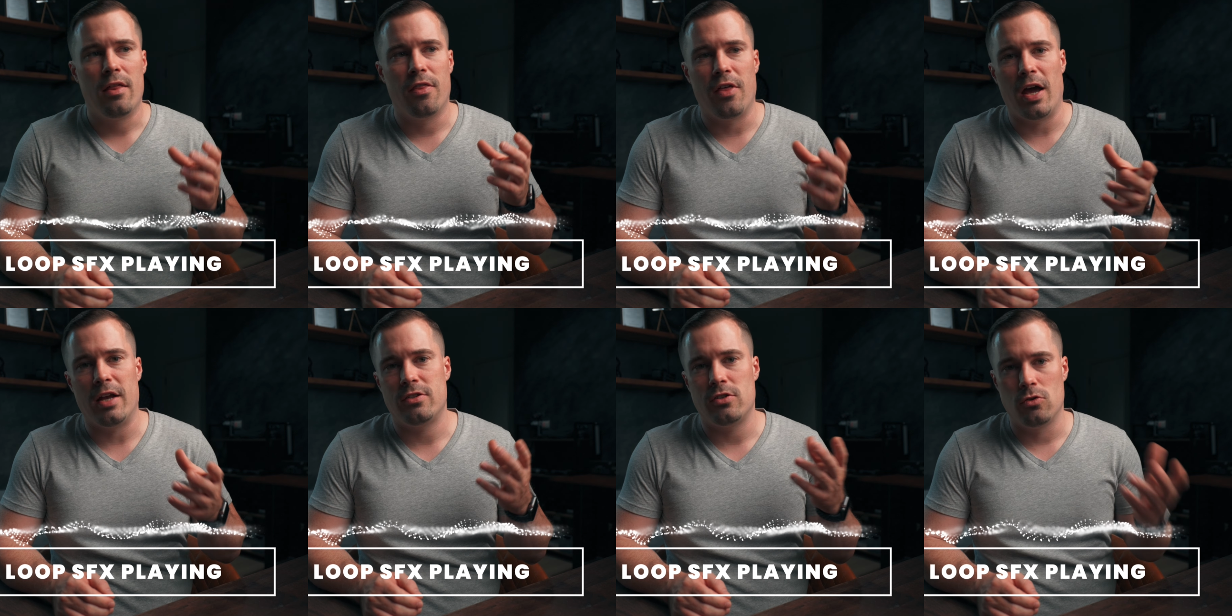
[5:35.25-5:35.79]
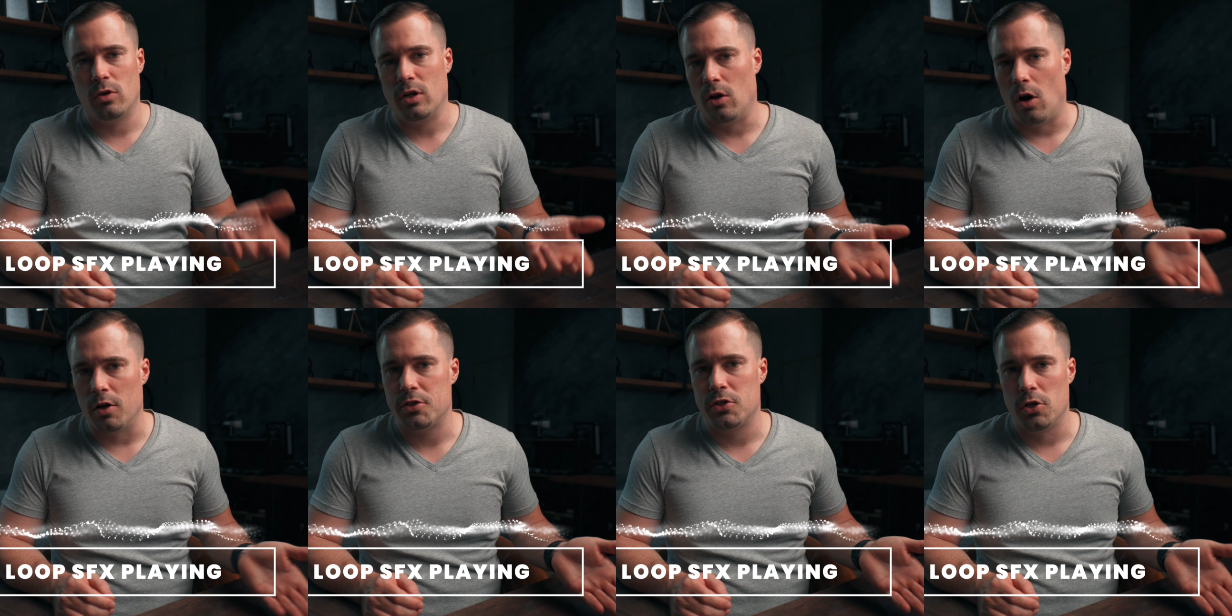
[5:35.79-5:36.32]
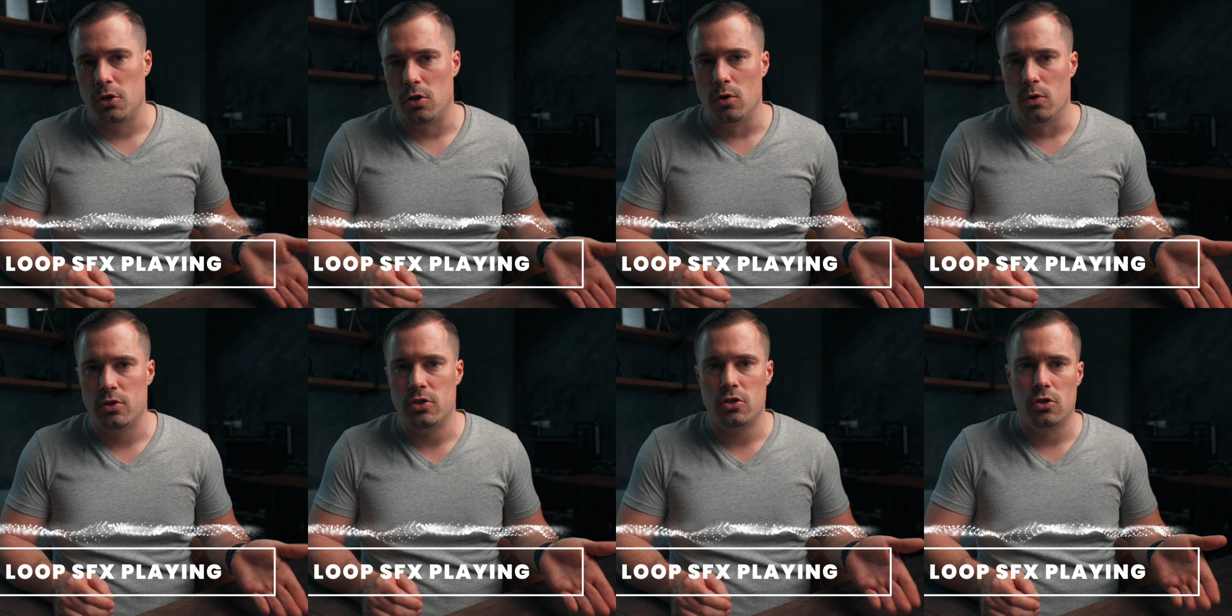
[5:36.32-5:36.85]
that you can also
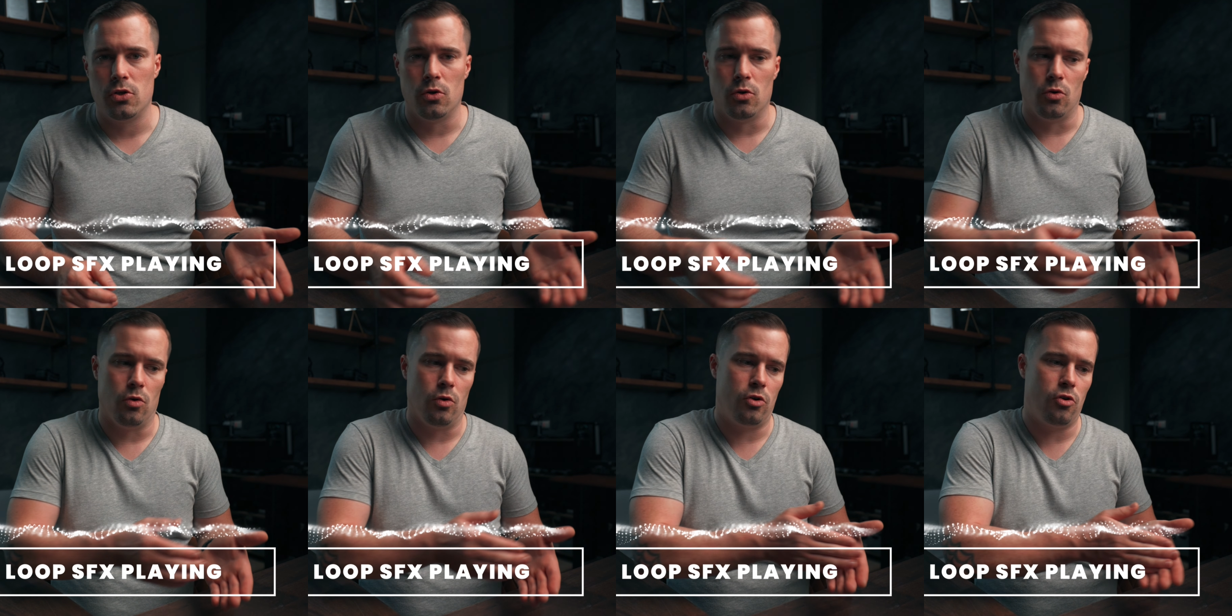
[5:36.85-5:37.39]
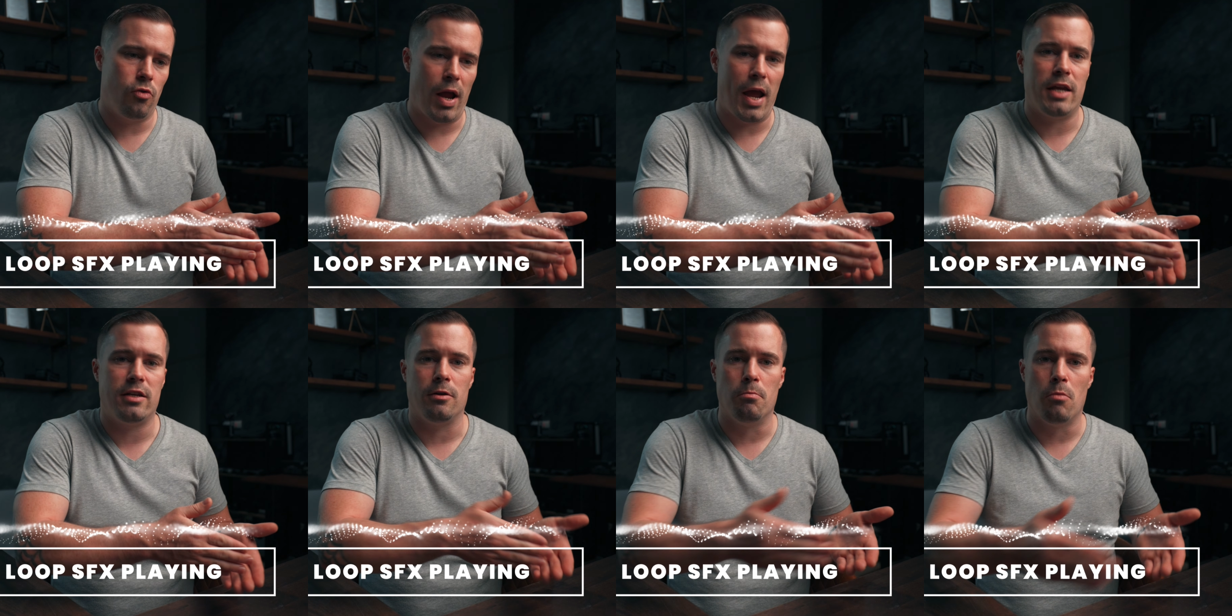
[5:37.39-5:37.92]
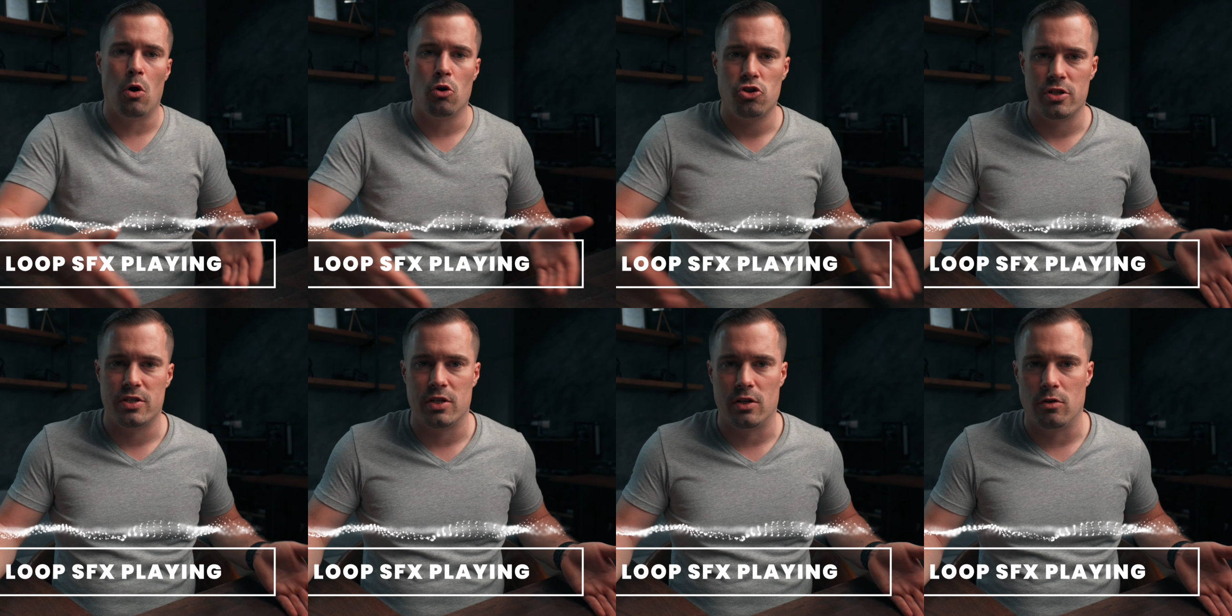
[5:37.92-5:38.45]
use to create
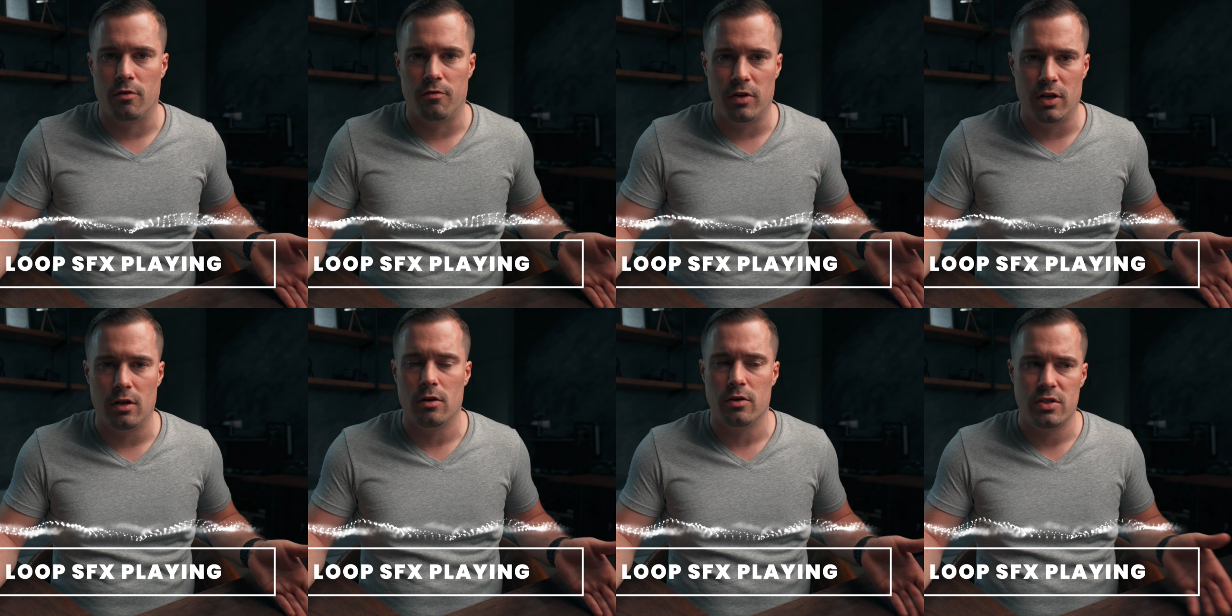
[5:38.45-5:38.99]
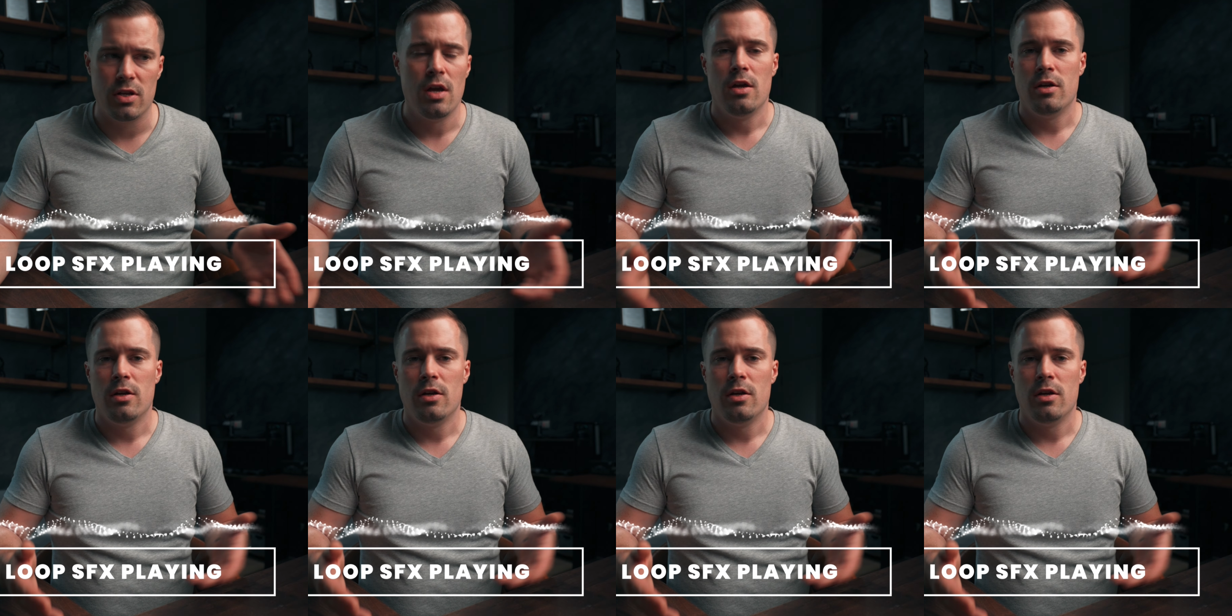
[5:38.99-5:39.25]
emotions in your videos,